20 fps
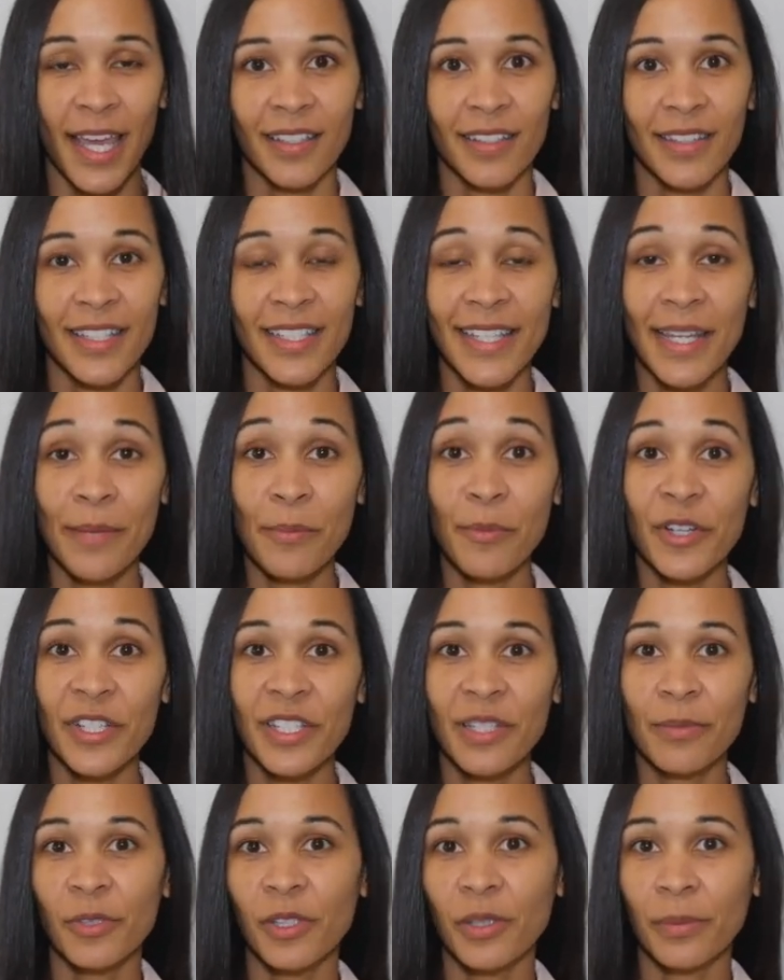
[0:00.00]
The same
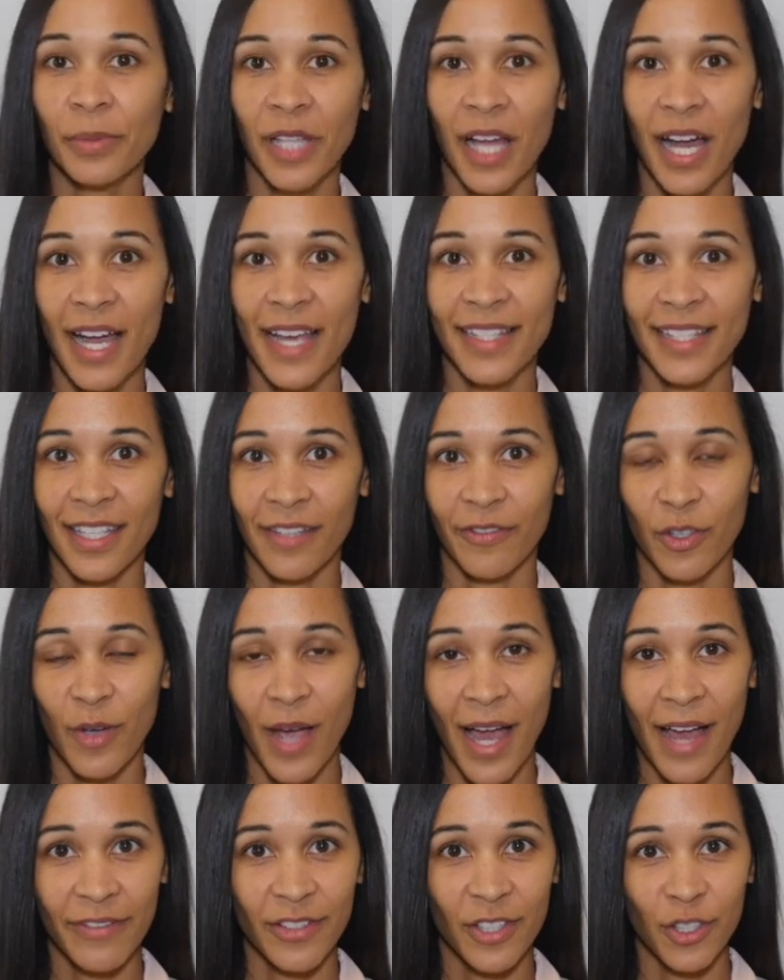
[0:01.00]
principle applies if you
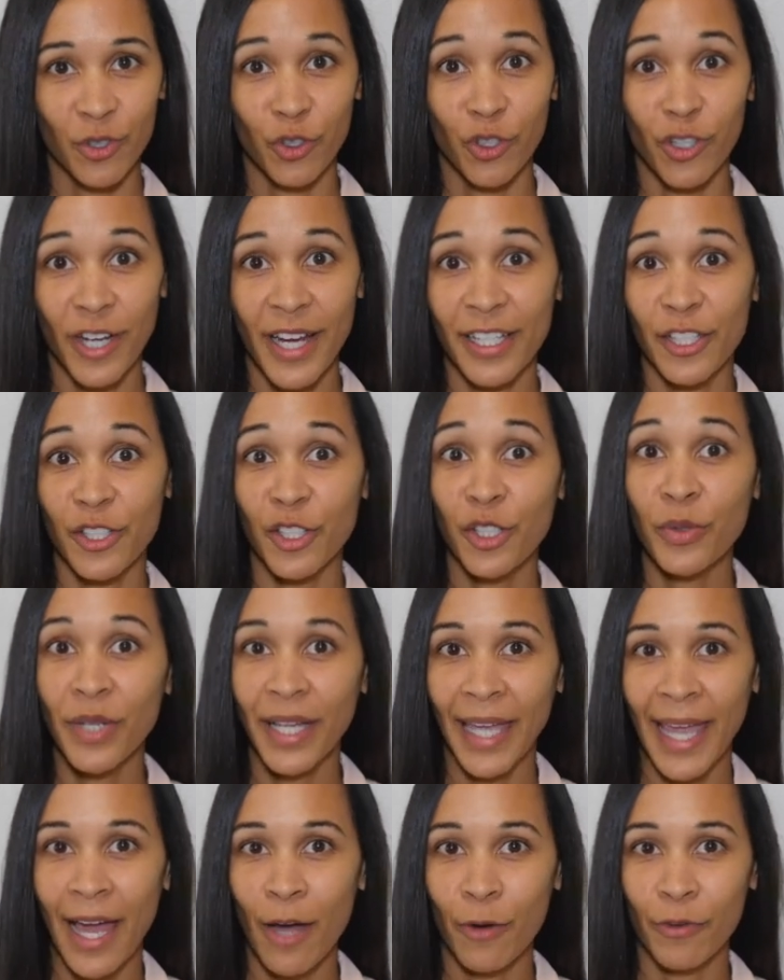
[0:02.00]
have to create a new
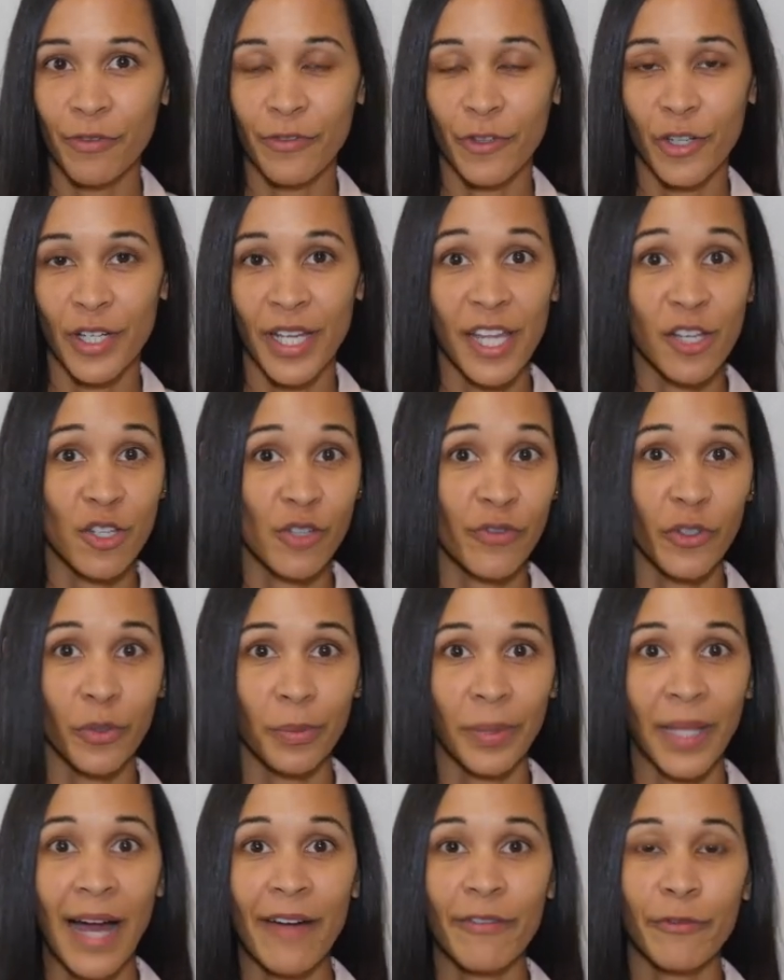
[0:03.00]
account for an interview
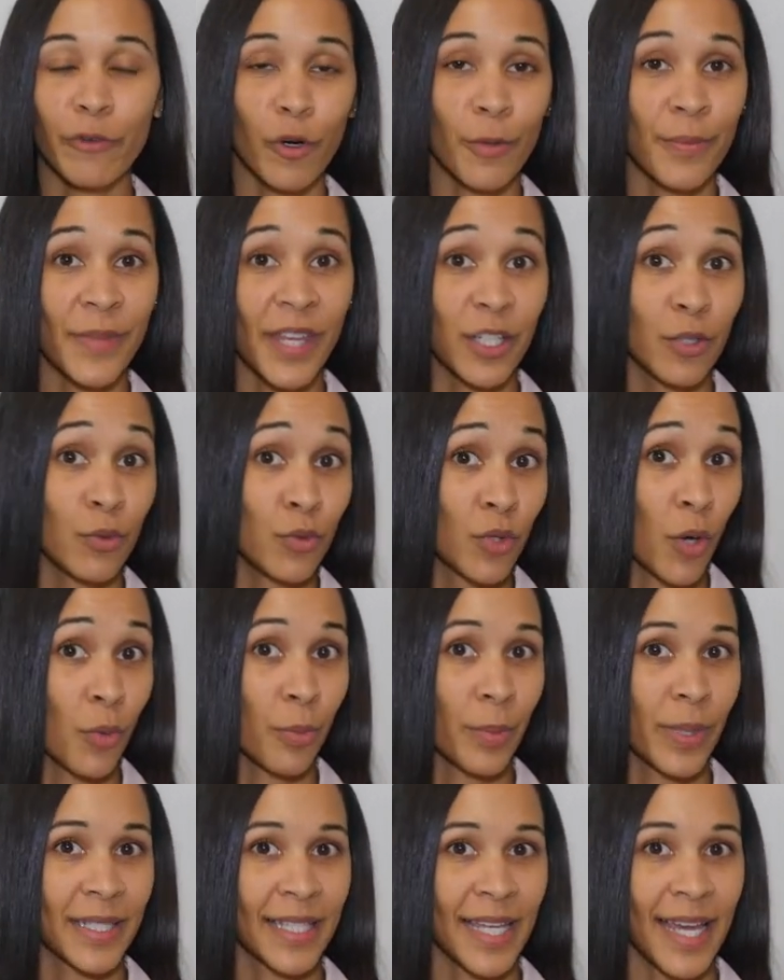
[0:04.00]
platform that you
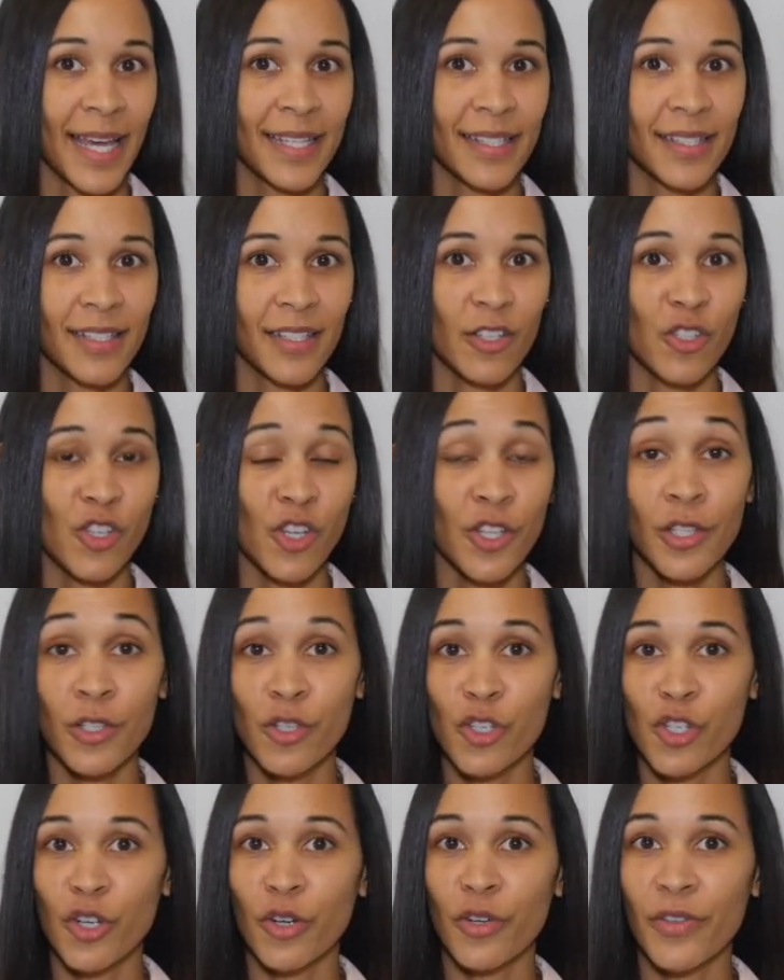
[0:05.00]
don't possess. Just
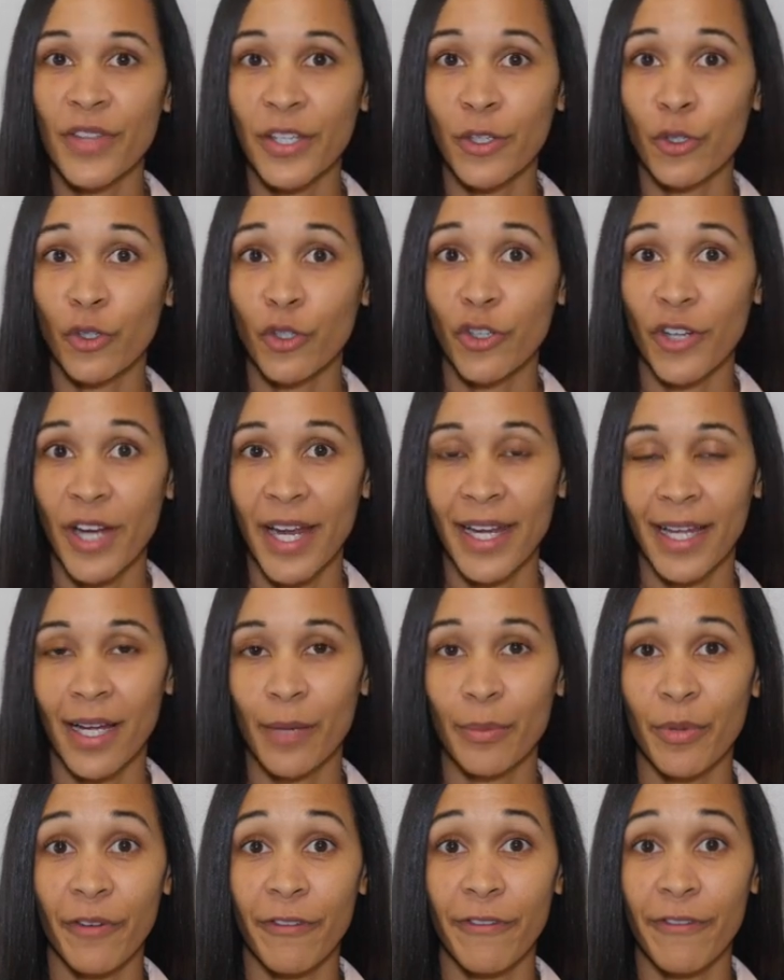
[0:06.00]
ensure that you're creating
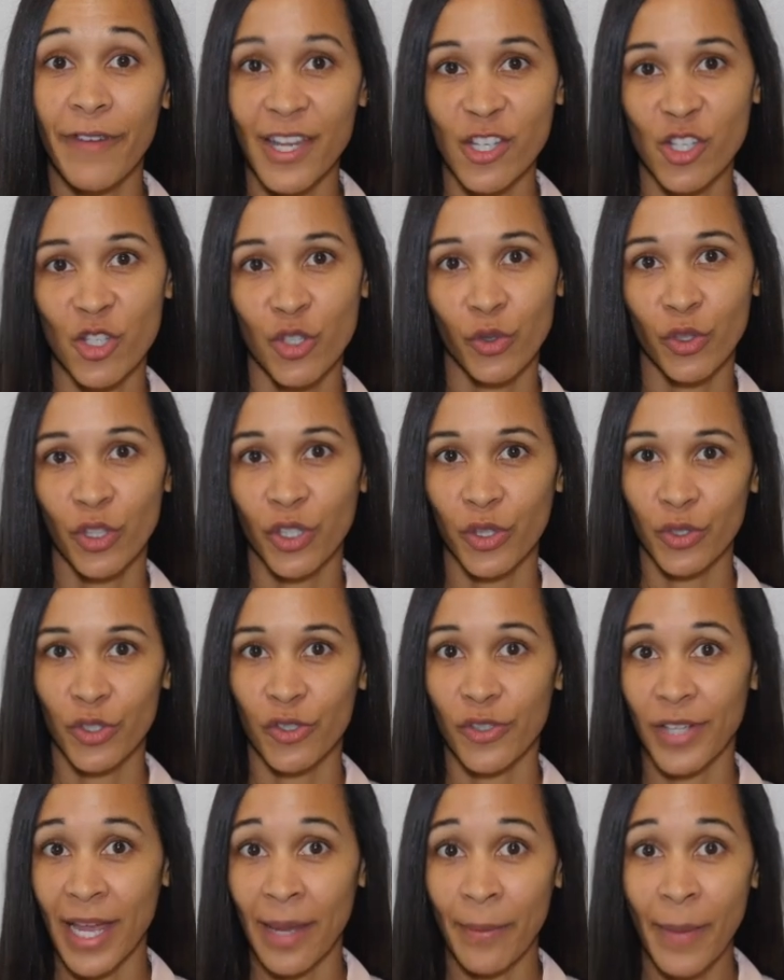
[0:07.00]
a professional
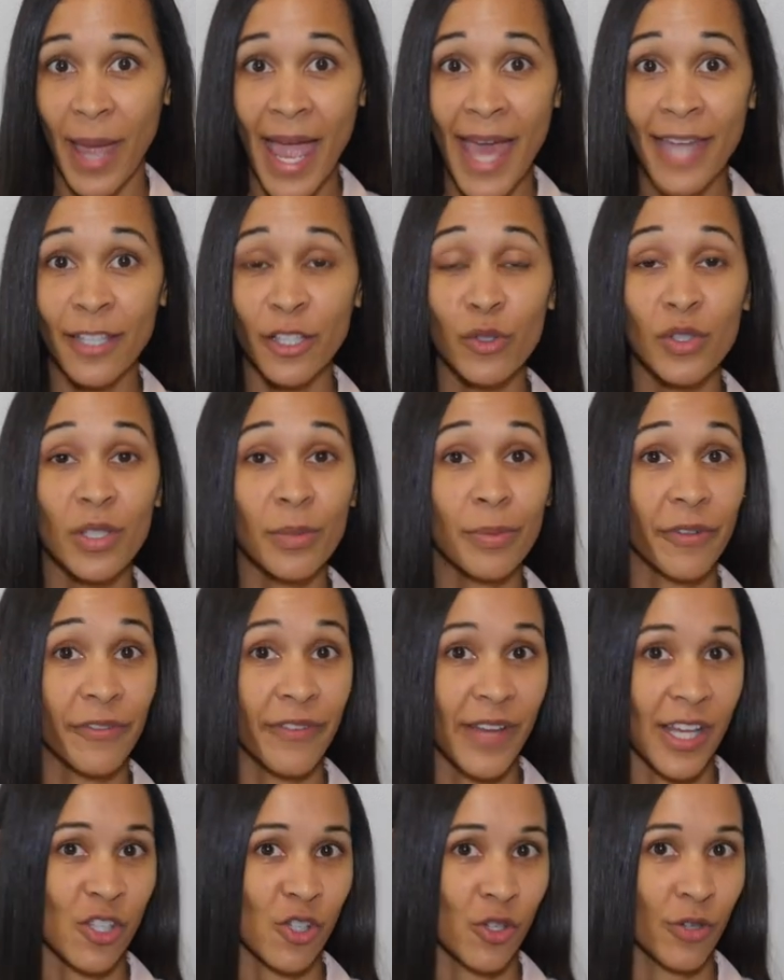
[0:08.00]
username and use a
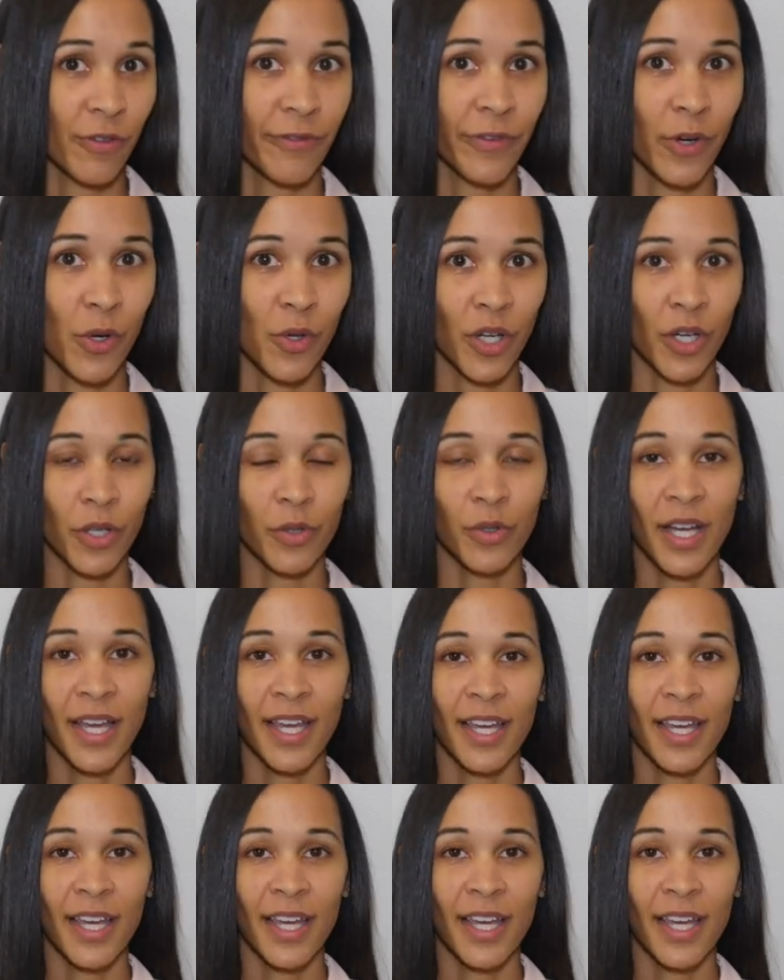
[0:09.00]
professional photo.